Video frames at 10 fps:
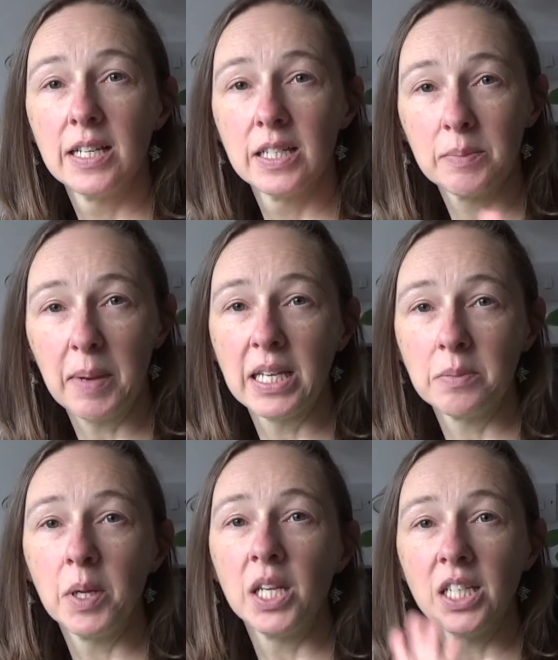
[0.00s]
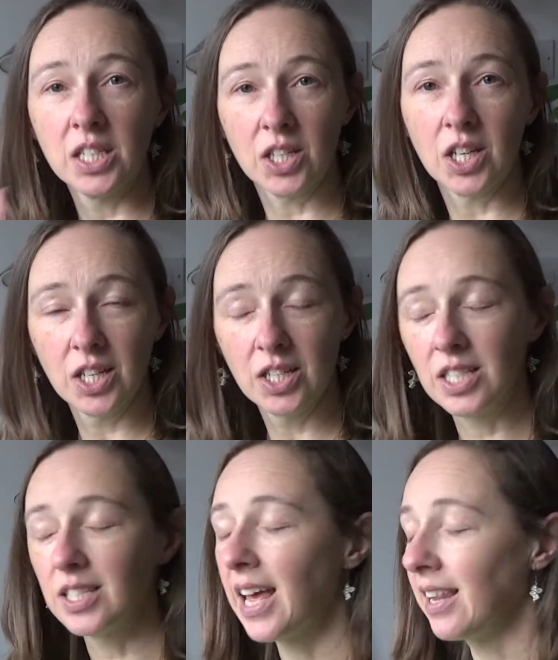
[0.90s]
spend money to,
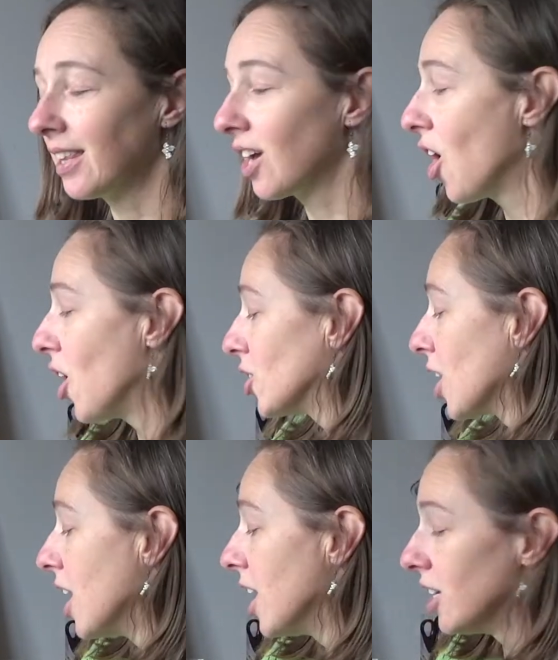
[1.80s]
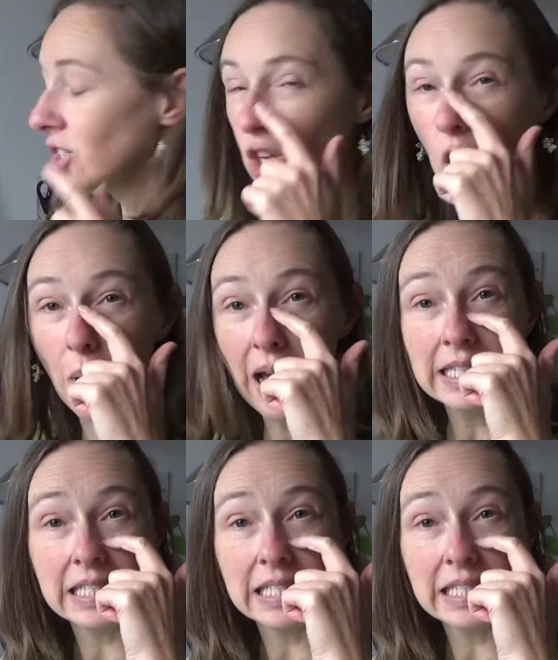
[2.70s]
to send the card. So I